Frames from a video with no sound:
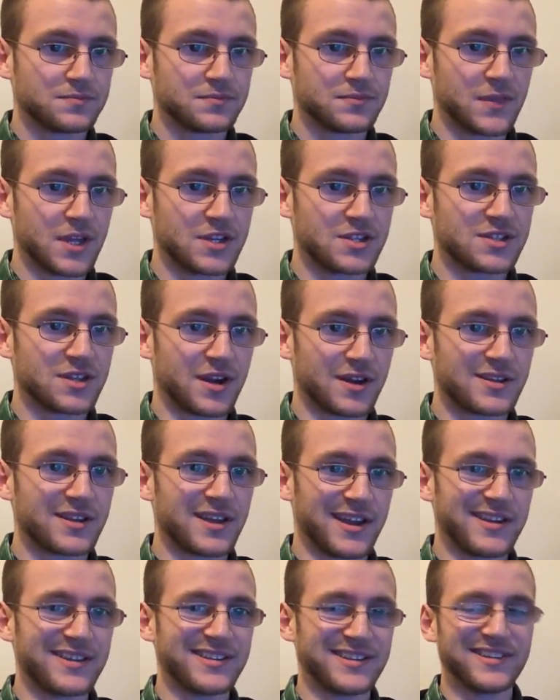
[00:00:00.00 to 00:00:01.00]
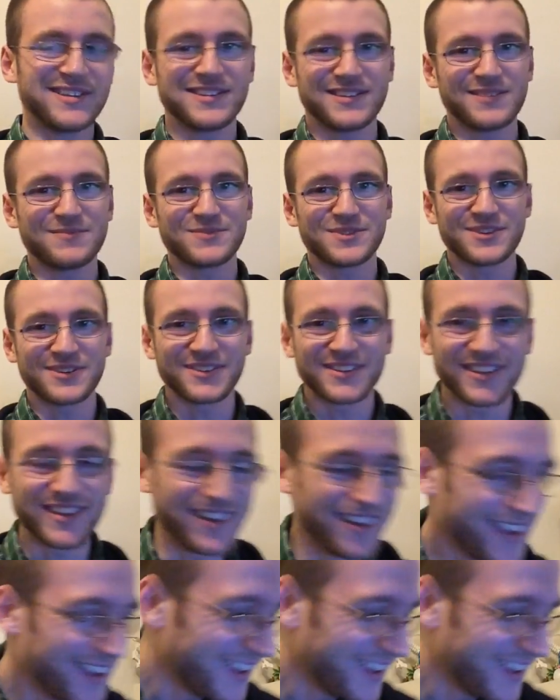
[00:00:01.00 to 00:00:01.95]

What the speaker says: It sucked. Yeah, I'm sure it did.